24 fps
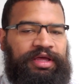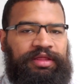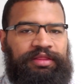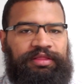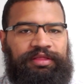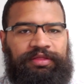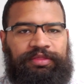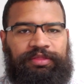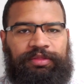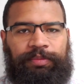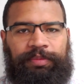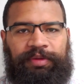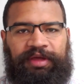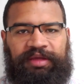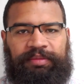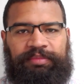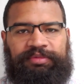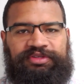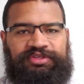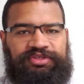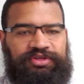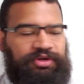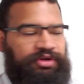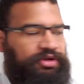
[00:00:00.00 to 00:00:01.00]
then the
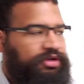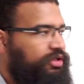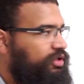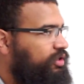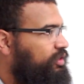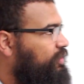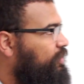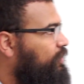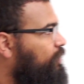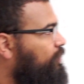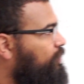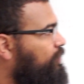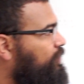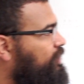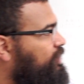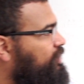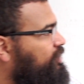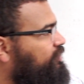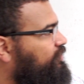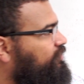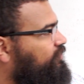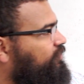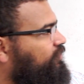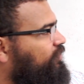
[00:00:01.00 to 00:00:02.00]
payments are going to go
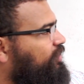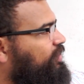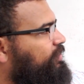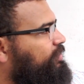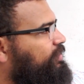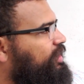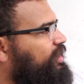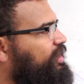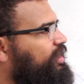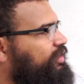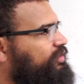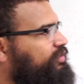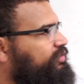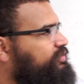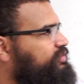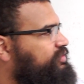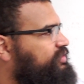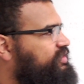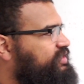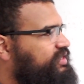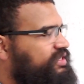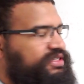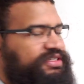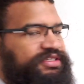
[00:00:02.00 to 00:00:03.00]
from one hundred
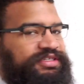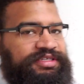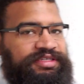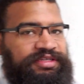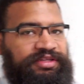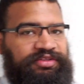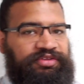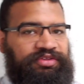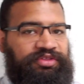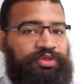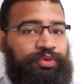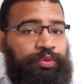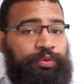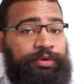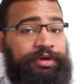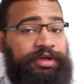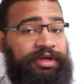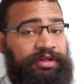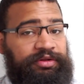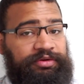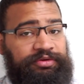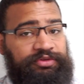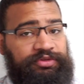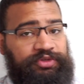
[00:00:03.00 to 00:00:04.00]
sixty dollars to three
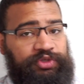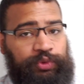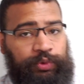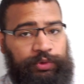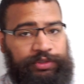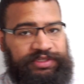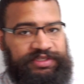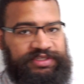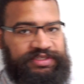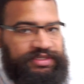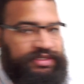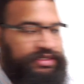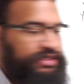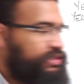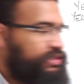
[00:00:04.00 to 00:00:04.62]
hundred twenty-six